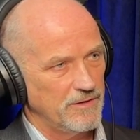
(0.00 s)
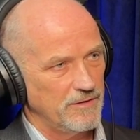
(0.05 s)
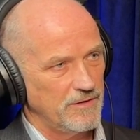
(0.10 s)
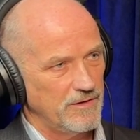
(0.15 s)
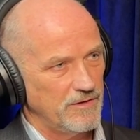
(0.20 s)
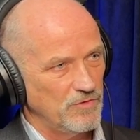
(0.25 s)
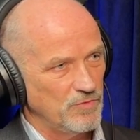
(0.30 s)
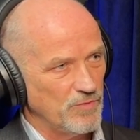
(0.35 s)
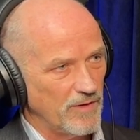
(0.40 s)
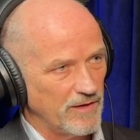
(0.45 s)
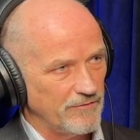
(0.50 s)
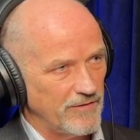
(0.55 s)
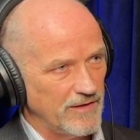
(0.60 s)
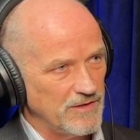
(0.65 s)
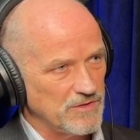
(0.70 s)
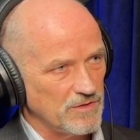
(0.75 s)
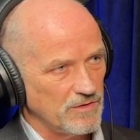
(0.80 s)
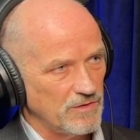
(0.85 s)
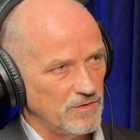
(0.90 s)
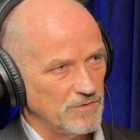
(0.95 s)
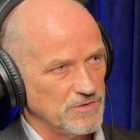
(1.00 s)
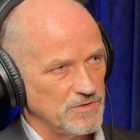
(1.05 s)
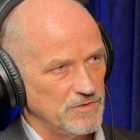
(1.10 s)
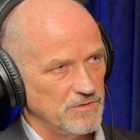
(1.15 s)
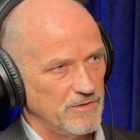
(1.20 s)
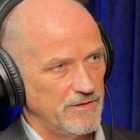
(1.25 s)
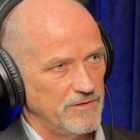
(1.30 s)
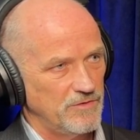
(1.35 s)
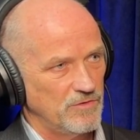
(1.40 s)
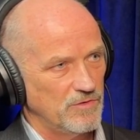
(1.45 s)
Do they do renovation loans?
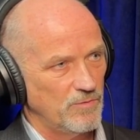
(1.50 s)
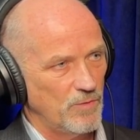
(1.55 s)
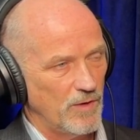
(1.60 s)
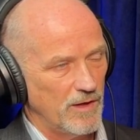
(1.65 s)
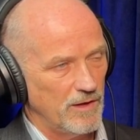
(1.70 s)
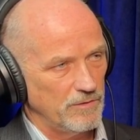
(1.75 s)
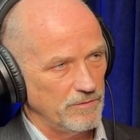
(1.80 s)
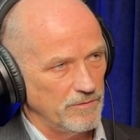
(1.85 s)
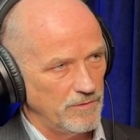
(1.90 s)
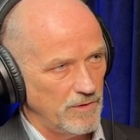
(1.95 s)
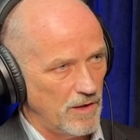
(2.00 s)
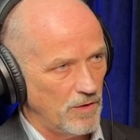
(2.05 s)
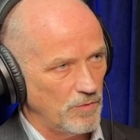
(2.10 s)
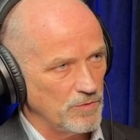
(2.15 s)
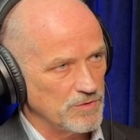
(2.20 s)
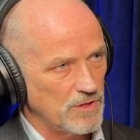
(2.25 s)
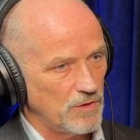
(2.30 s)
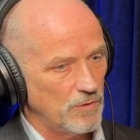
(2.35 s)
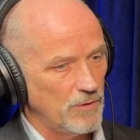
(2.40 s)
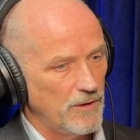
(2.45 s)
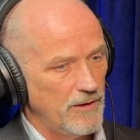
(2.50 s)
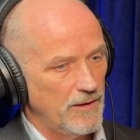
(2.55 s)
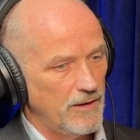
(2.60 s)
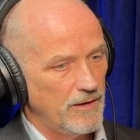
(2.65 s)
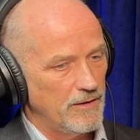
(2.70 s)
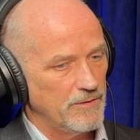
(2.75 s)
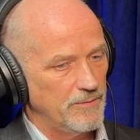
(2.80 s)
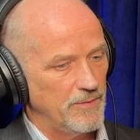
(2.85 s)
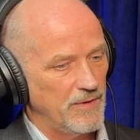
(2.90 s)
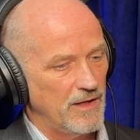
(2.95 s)
Do they do them well? No. So
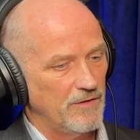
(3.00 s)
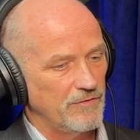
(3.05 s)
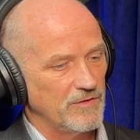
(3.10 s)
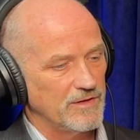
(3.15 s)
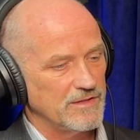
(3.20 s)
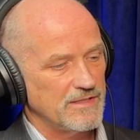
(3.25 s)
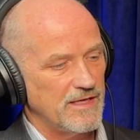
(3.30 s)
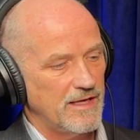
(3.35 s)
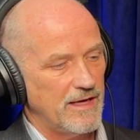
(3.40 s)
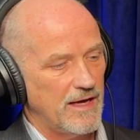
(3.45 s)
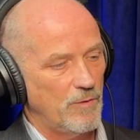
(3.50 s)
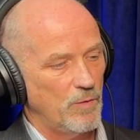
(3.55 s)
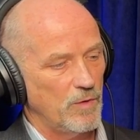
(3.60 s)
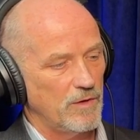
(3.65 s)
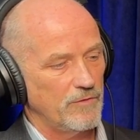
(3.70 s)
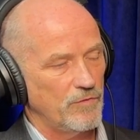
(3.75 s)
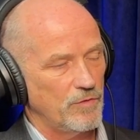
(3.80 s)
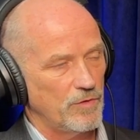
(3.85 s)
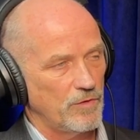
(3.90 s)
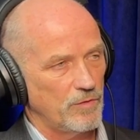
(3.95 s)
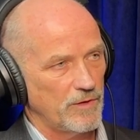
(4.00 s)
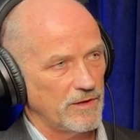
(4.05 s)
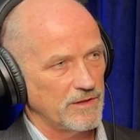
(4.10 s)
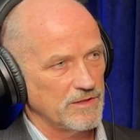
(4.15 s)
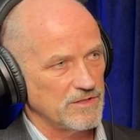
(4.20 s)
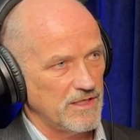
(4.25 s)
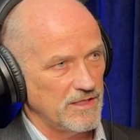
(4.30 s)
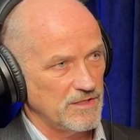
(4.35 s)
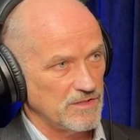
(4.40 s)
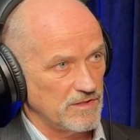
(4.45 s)
to be able to say I work for an
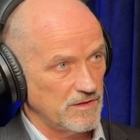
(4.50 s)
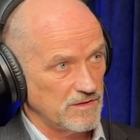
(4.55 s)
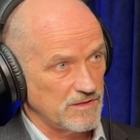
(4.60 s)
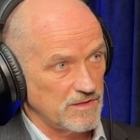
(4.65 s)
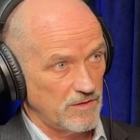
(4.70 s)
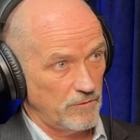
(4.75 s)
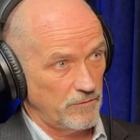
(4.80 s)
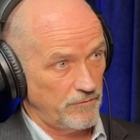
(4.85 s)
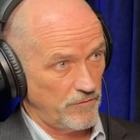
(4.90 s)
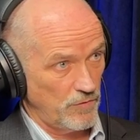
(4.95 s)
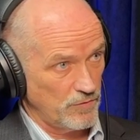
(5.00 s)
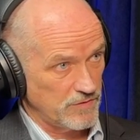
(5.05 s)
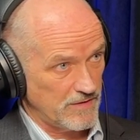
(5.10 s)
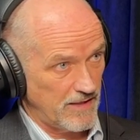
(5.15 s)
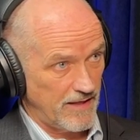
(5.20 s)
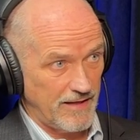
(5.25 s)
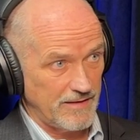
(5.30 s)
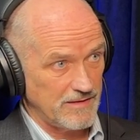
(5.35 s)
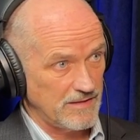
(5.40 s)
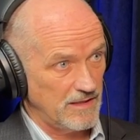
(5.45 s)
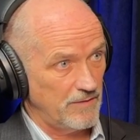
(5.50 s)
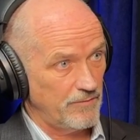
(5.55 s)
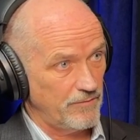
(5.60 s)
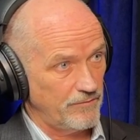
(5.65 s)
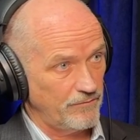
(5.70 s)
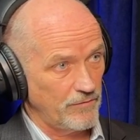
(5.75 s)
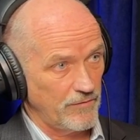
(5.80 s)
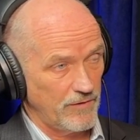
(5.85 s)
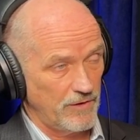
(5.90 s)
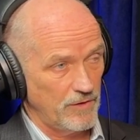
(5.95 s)
organization that, so if you say, hey,
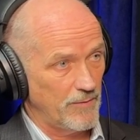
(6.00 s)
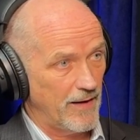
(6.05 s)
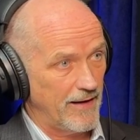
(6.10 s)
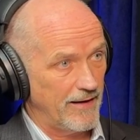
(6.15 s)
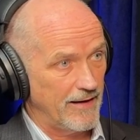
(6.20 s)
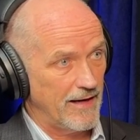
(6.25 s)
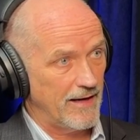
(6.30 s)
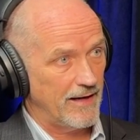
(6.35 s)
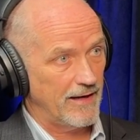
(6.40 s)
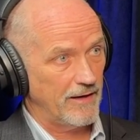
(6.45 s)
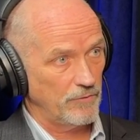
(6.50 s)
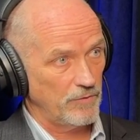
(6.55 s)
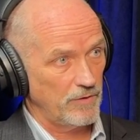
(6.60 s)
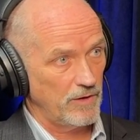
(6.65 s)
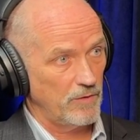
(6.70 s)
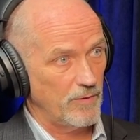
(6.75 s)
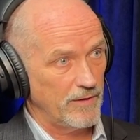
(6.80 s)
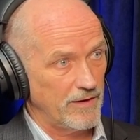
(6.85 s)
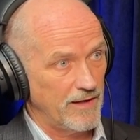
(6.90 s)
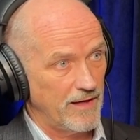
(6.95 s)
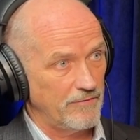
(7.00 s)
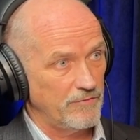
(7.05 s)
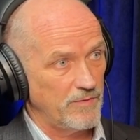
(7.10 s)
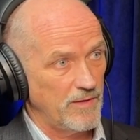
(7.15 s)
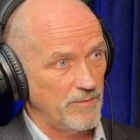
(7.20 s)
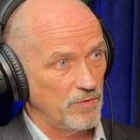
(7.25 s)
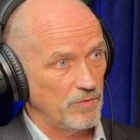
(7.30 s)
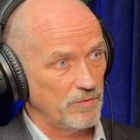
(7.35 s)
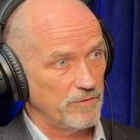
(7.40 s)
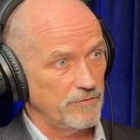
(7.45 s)
Tim, you're my guy, I really want to have
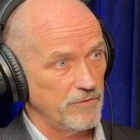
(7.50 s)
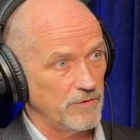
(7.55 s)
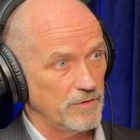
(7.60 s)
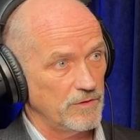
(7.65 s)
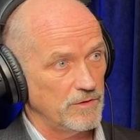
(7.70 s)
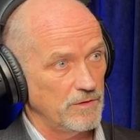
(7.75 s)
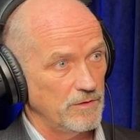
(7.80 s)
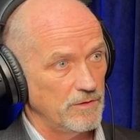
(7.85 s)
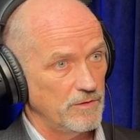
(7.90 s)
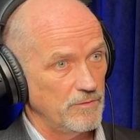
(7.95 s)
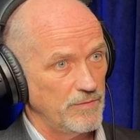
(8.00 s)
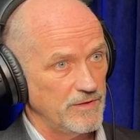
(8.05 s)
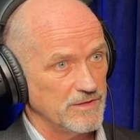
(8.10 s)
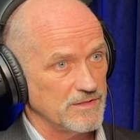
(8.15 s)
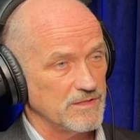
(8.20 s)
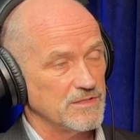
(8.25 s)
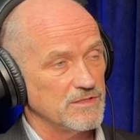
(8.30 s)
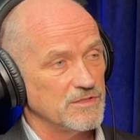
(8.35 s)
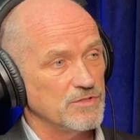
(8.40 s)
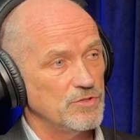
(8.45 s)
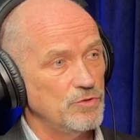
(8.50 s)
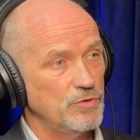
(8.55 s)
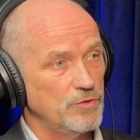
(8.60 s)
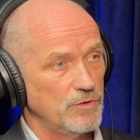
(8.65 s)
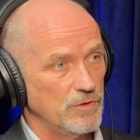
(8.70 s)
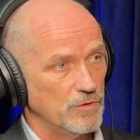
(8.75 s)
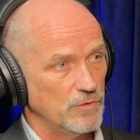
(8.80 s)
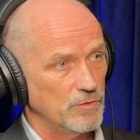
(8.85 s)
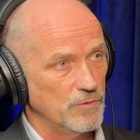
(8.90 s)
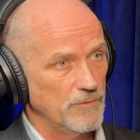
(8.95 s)
people refer business to
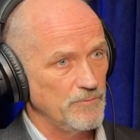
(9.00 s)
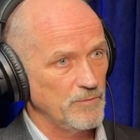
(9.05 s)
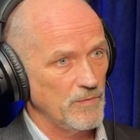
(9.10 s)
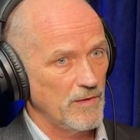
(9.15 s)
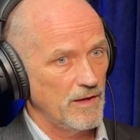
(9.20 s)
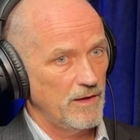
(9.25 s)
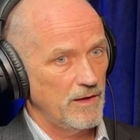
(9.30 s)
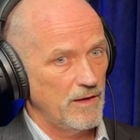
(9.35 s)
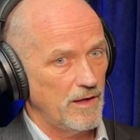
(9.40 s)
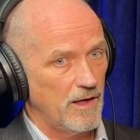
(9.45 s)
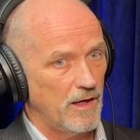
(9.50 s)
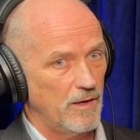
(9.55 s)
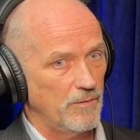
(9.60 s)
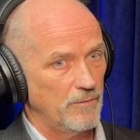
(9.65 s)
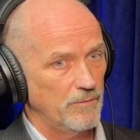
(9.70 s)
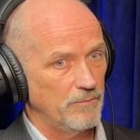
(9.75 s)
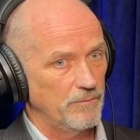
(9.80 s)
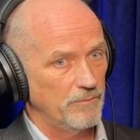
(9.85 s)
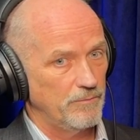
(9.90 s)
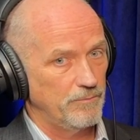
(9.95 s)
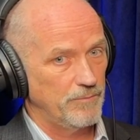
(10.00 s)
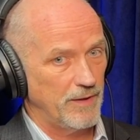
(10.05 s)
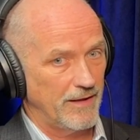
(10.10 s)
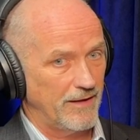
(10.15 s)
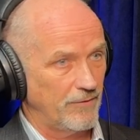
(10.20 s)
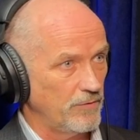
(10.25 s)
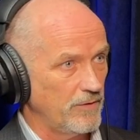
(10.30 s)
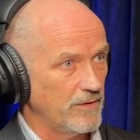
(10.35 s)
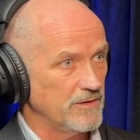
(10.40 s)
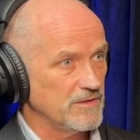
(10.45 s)
you, but
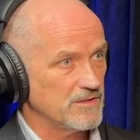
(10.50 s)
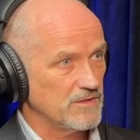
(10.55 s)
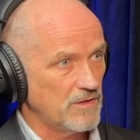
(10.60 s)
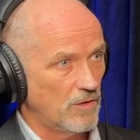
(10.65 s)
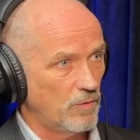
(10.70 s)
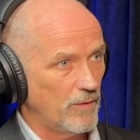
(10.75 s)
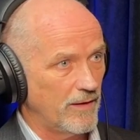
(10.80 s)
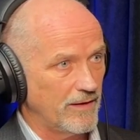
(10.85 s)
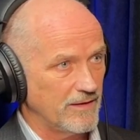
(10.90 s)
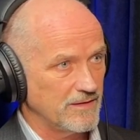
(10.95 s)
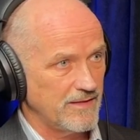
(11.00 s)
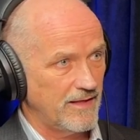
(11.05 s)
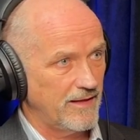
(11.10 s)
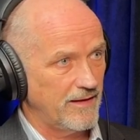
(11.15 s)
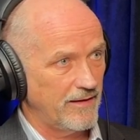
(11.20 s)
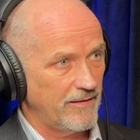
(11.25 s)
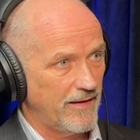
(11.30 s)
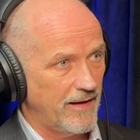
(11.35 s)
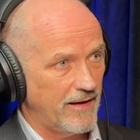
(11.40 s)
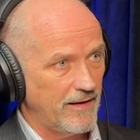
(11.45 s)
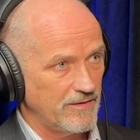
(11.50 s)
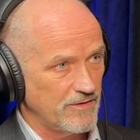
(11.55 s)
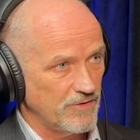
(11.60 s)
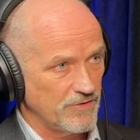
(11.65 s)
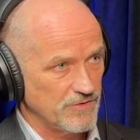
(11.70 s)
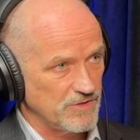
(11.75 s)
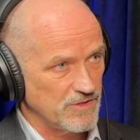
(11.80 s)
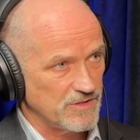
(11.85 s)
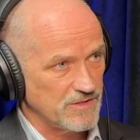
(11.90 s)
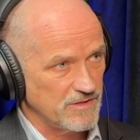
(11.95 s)
I really just don't want to say, hey,
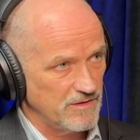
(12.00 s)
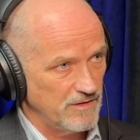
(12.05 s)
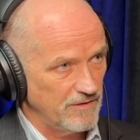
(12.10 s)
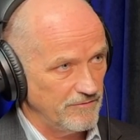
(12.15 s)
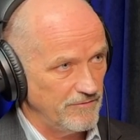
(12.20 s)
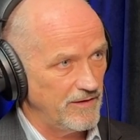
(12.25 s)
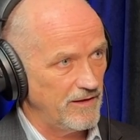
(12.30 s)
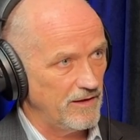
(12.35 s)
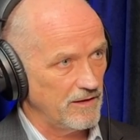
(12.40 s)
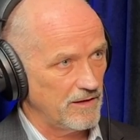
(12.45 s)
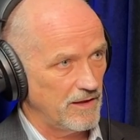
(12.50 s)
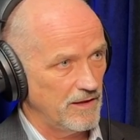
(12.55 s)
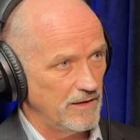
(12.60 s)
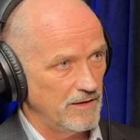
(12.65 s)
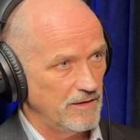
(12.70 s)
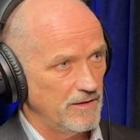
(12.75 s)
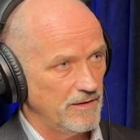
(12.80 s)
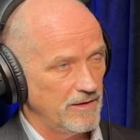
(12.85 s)
here's just the vanilla.